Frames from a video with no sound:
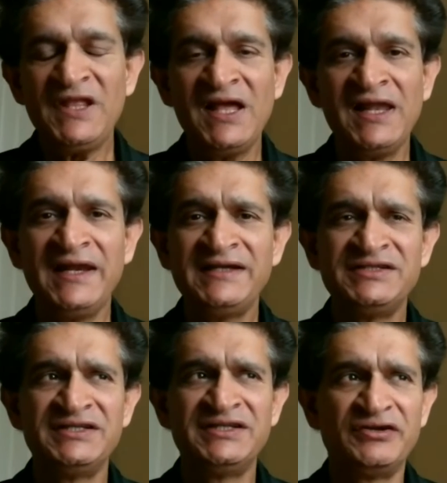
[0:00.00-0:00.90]
let's
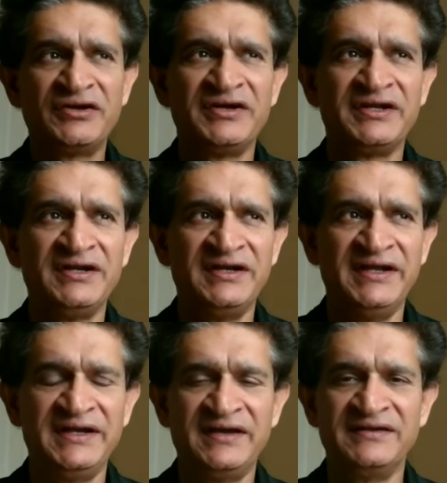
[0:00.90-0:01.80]
say that your critical
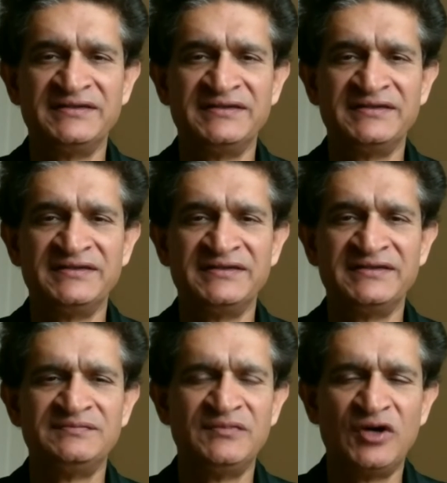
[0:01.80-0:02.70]
data
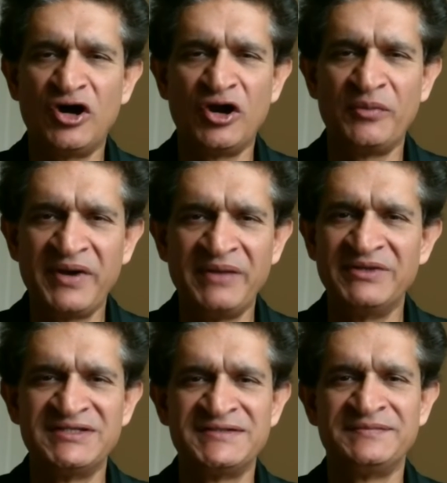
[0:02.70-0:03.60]
resides on
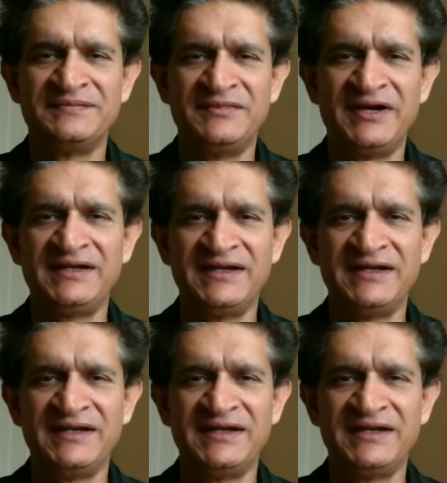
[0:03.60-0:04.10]
premise, right?